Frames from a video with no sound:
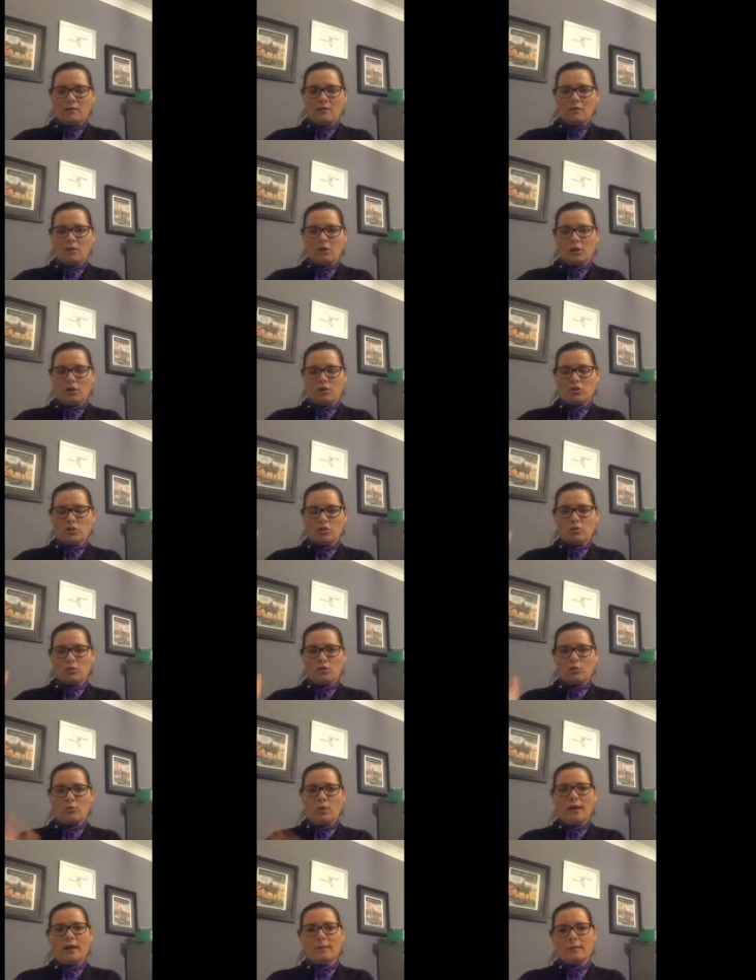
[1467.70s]
you know,
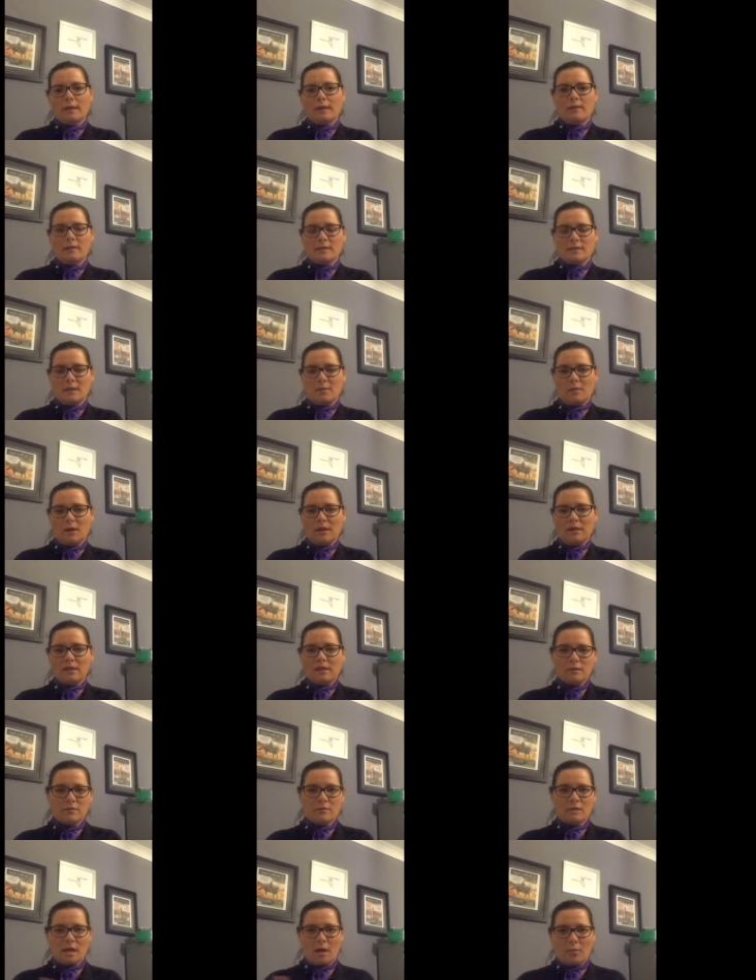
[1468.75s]
to recommend that someone
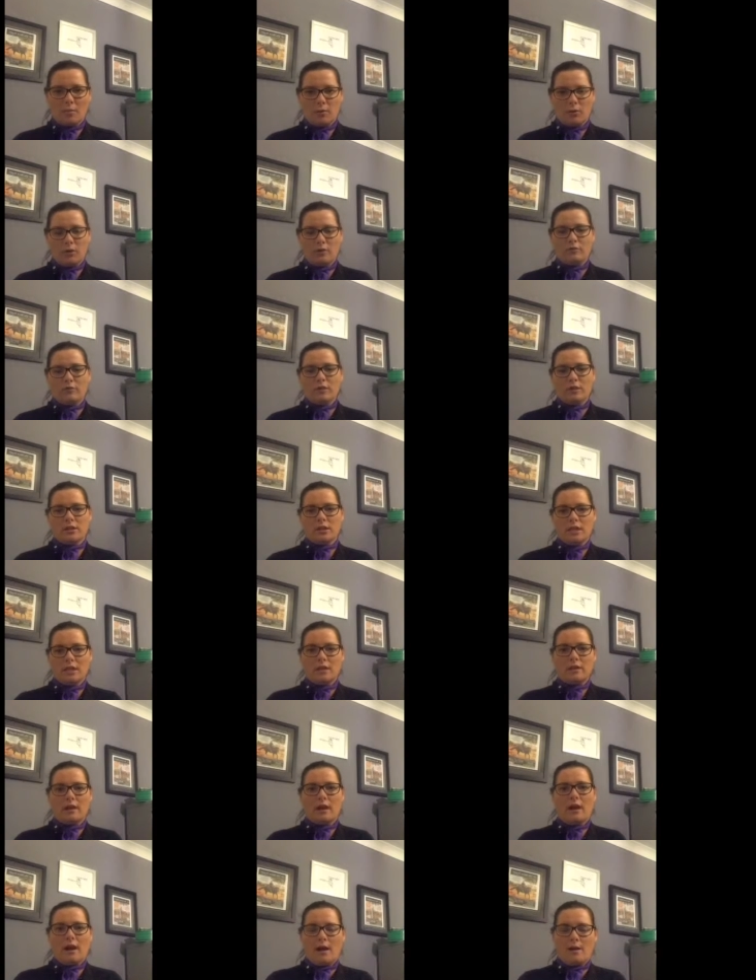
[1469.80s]
gives up on everything,
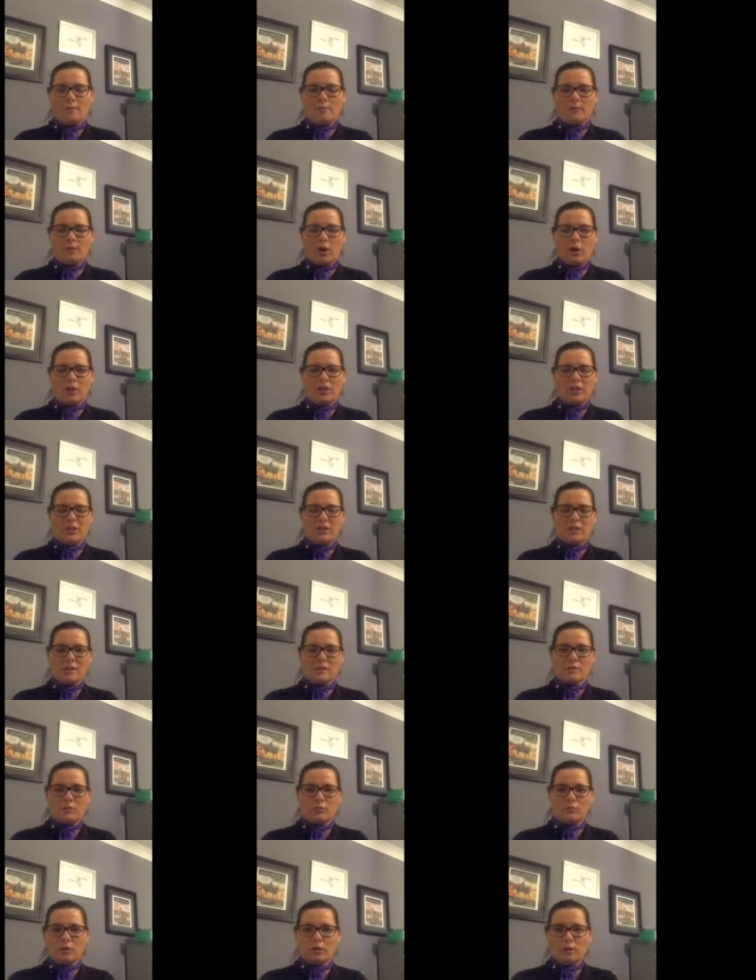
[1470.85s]
I think
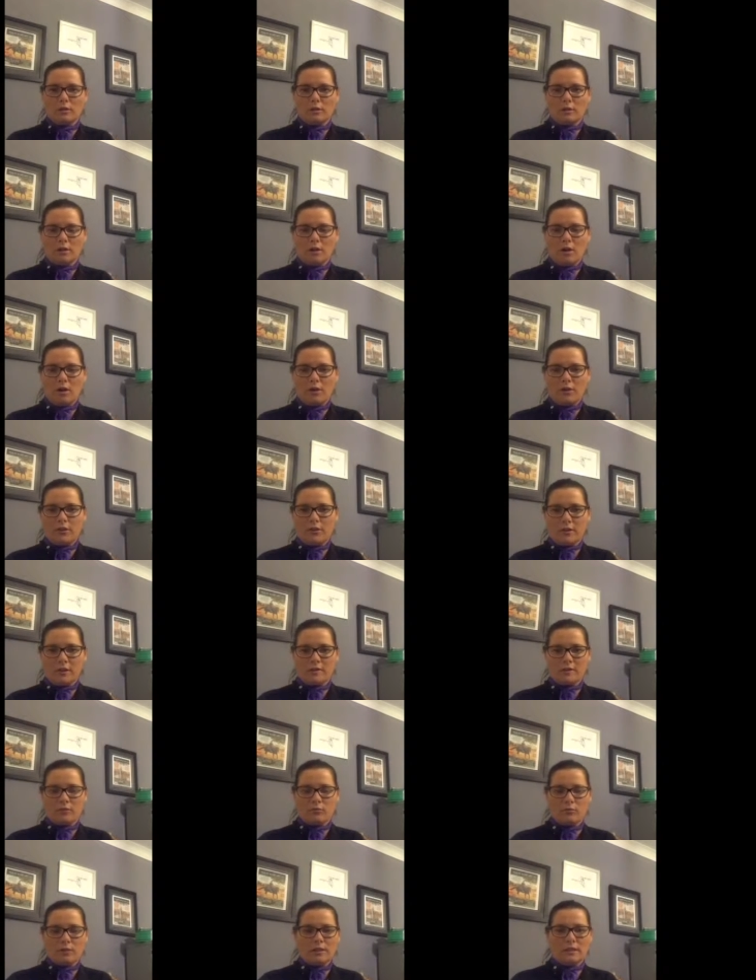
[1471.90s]
that's a really
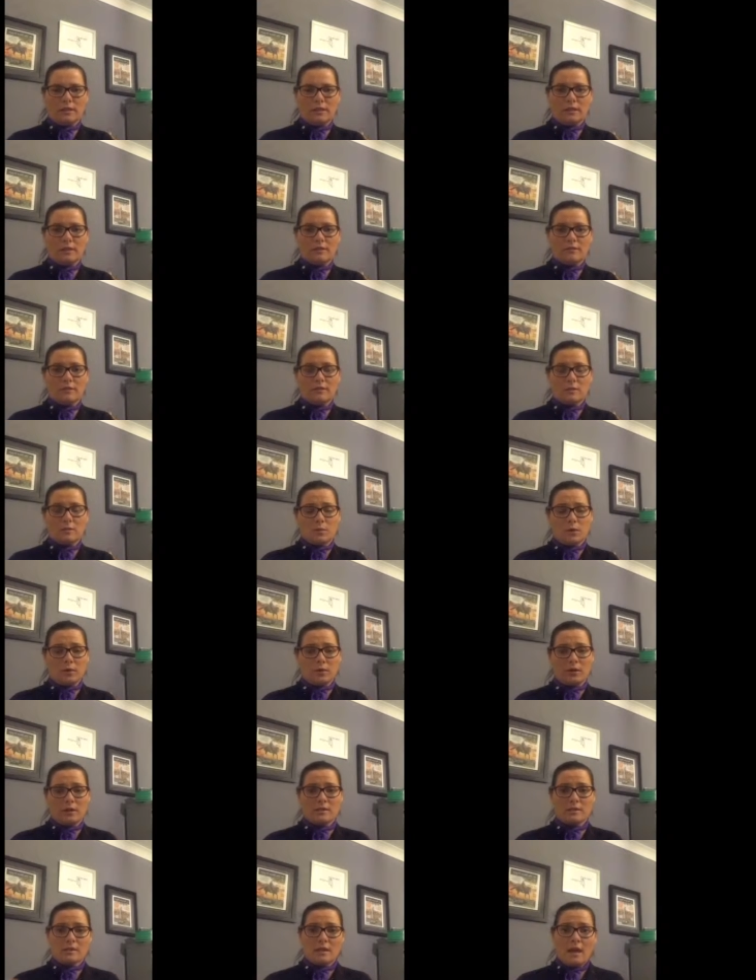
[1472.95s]
negative
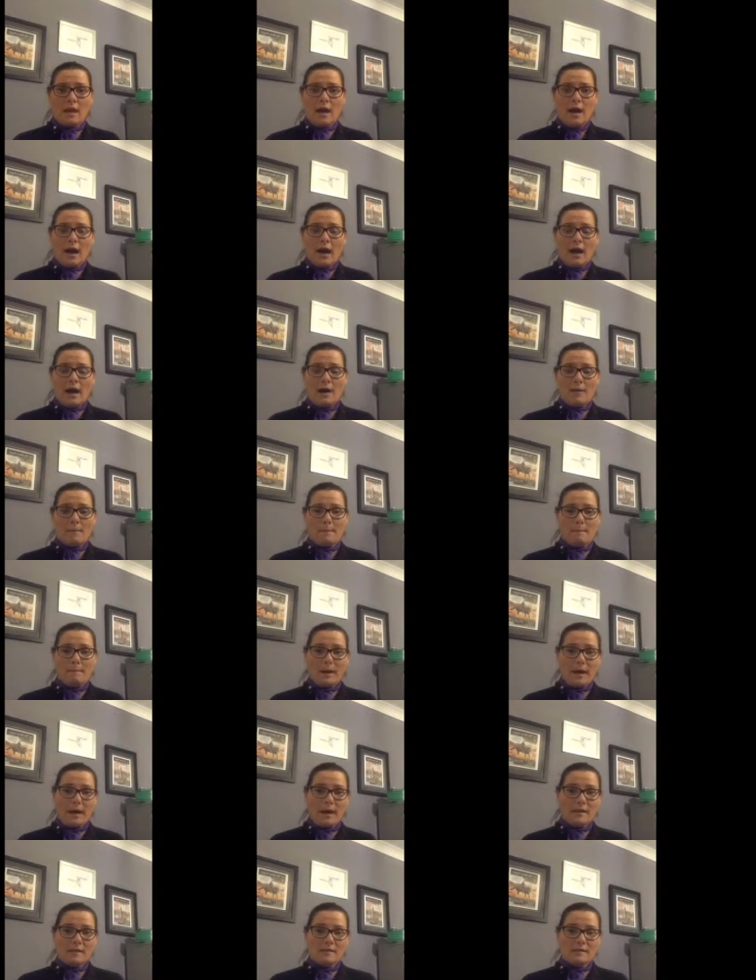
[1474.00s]
experience.
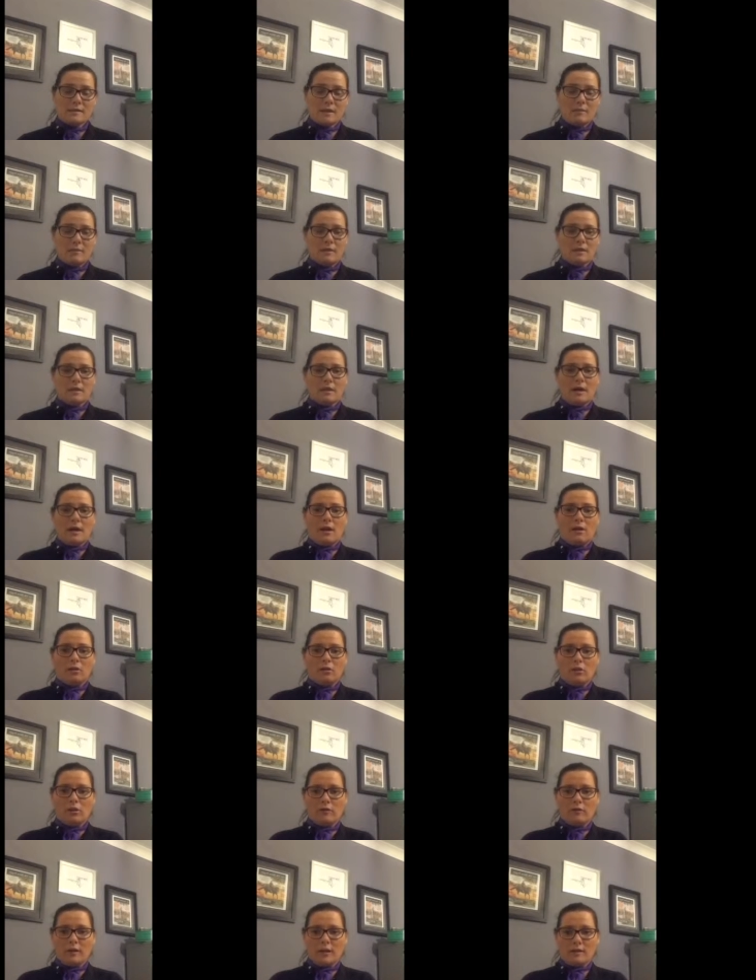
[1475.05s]
But something that a
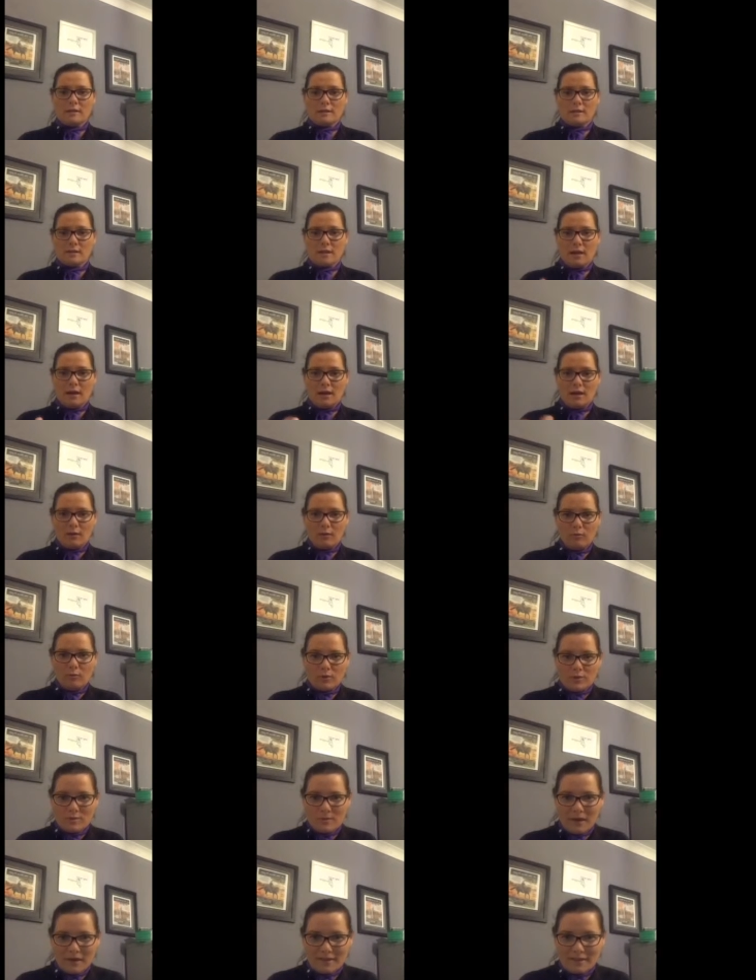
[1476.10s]
lot of us,
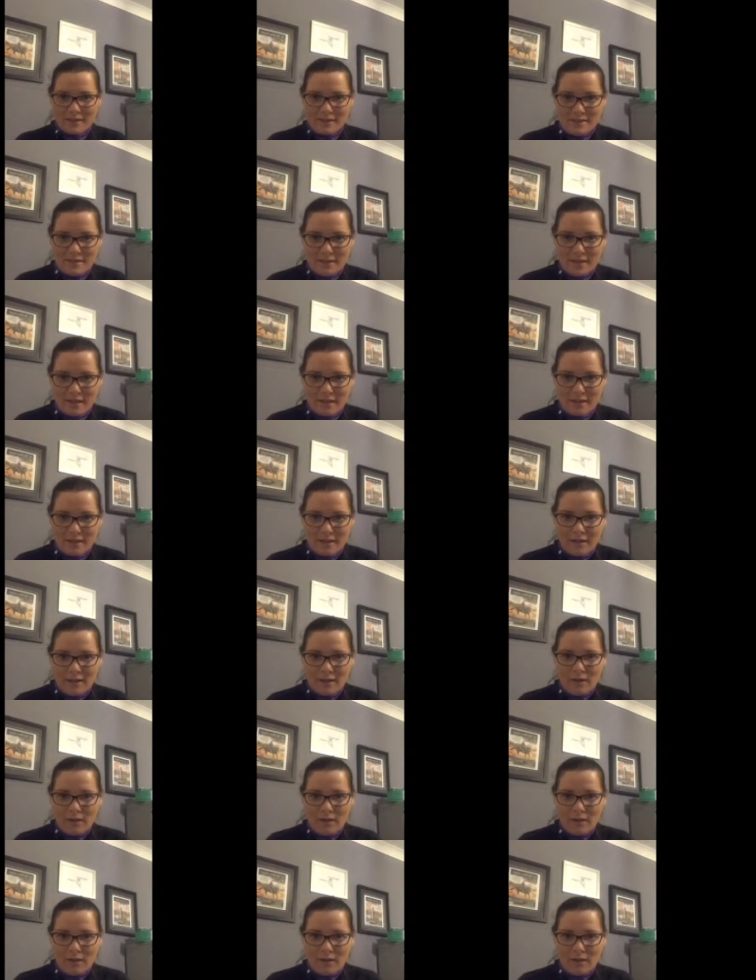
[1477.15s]
what's MacNutt saying?